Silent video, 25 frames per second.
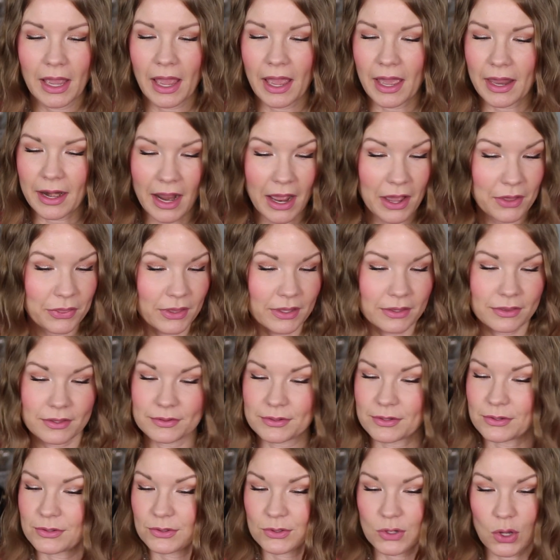and I think
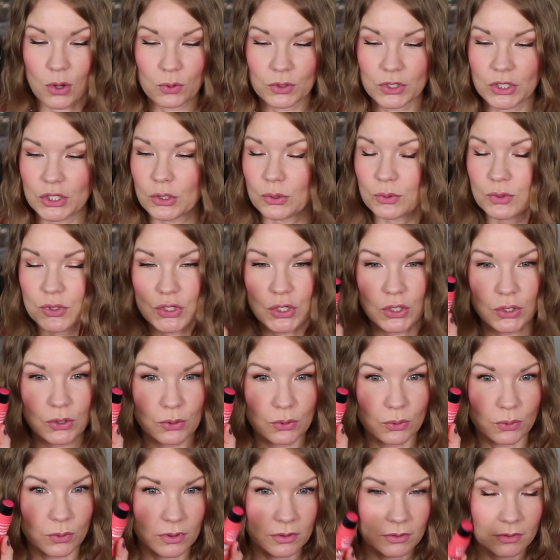this is so cute
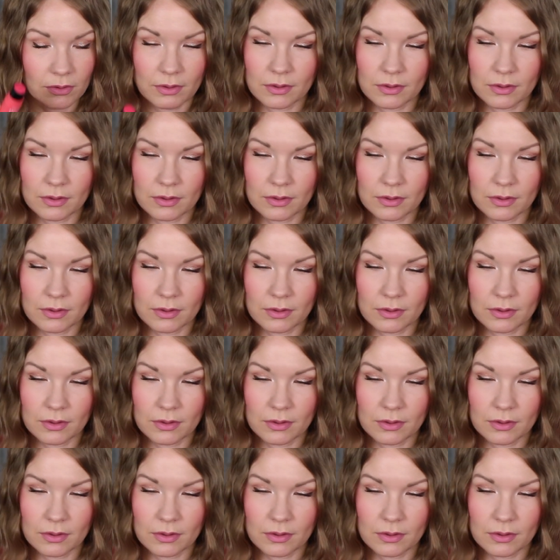too.